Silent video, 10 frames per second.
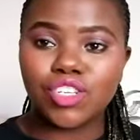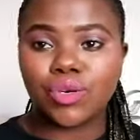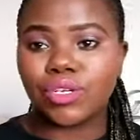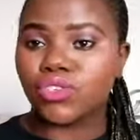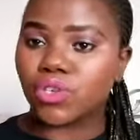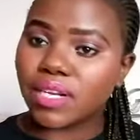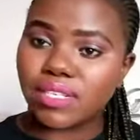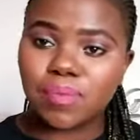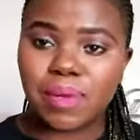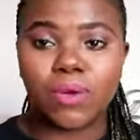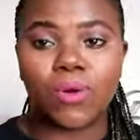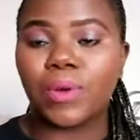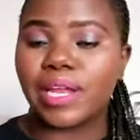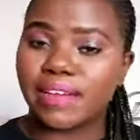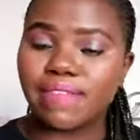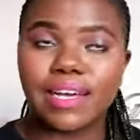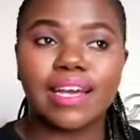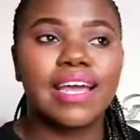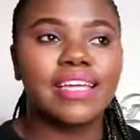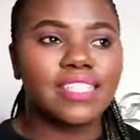you're in Johannesburg or
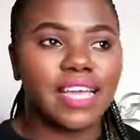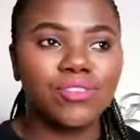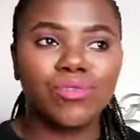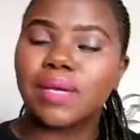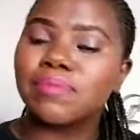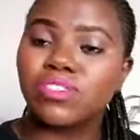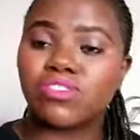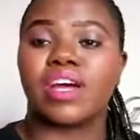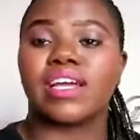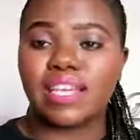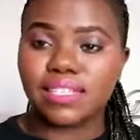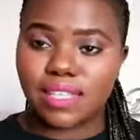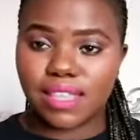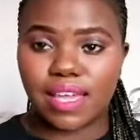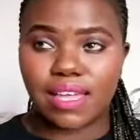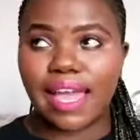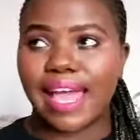wherever, date, rape, drug is a thing.